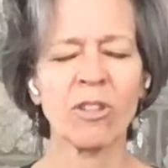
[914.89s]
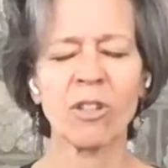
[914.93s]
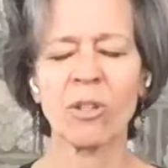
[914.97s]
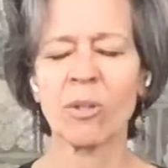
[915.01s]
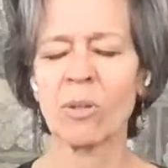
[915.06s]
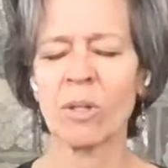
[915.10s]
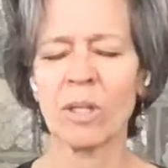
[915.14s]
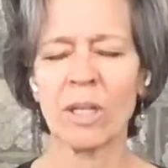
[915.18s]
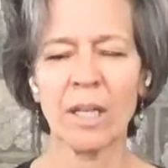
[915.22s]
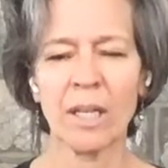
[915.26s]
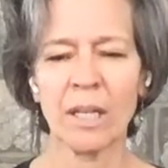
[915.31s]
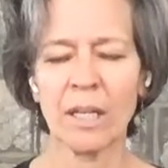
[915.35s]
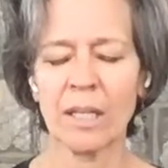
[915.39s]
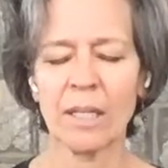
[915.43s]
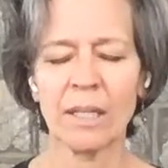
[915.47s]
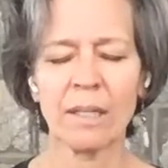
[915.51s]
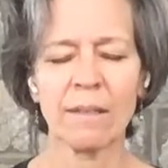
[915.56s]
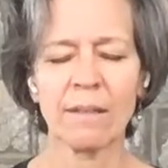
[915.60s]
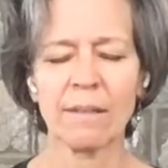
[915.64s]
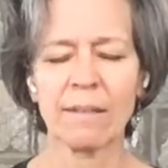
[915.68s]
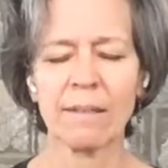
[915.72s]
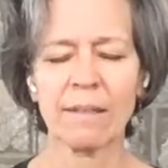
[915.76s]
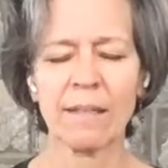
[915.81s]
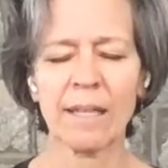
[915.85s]
Don't
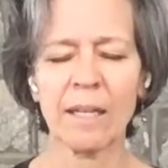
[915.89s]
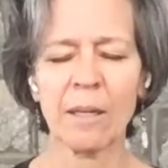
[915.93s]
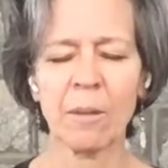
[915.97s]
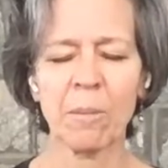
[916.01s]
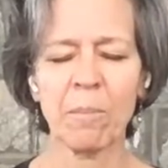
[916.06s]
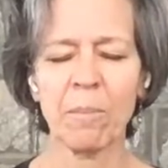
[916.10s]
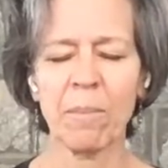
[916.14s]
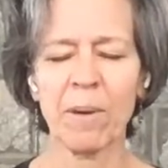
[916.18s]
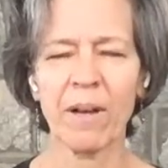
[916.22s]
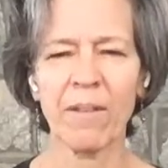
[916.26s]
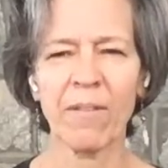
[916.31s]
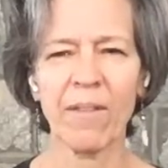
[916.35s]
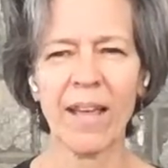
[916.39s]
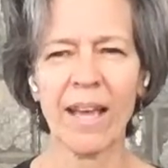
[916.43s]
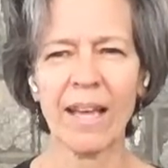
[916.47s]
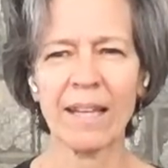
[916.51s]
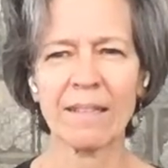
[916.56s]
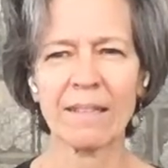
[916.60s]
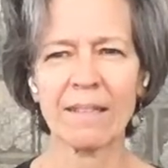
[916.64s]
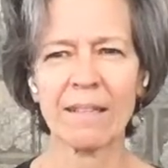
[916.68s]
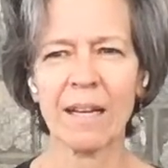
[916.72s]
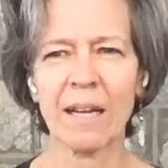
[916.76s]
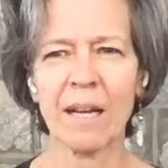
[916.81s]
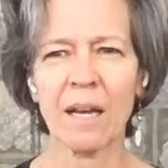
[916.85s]
skimp on
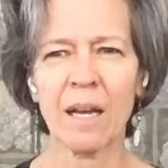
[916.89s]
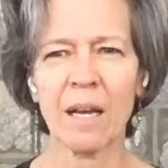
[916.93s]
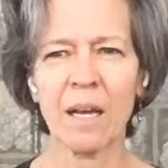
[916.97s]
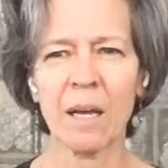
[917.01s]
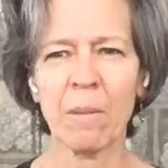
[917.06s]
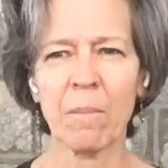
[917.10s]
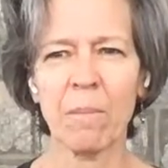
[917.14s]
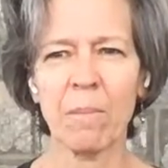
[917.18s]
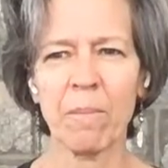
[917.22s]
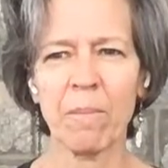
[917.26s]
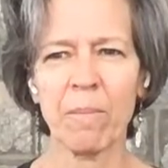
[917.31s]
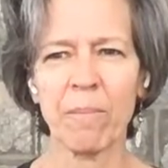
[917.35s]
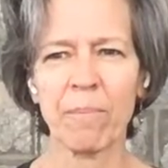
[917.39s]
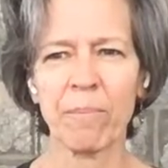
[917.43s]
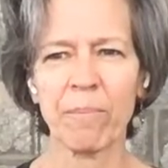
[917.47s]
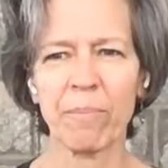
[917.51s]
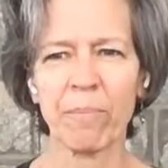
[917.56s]
that time.